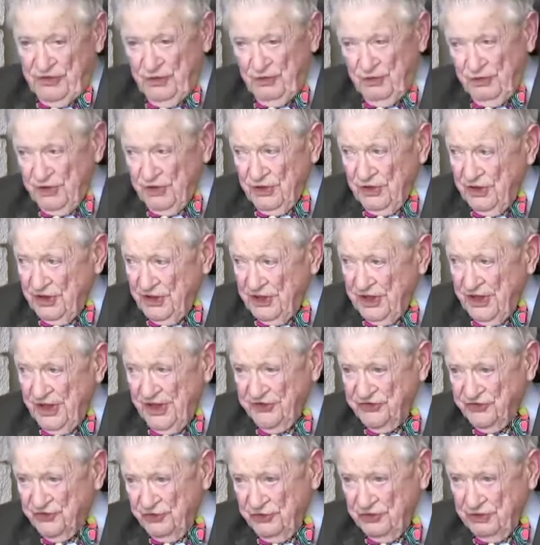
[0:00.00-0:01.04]
know where Gunn
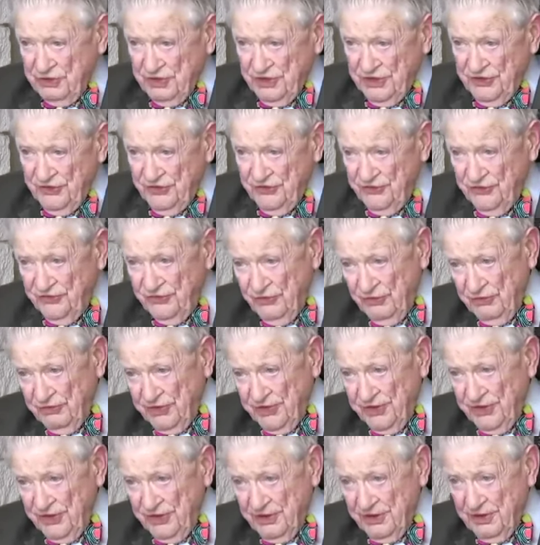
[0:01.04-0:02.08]
High School is
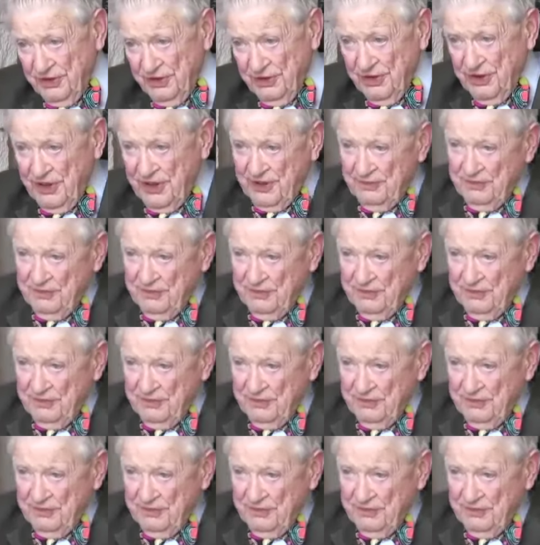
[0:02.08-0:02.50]
over here or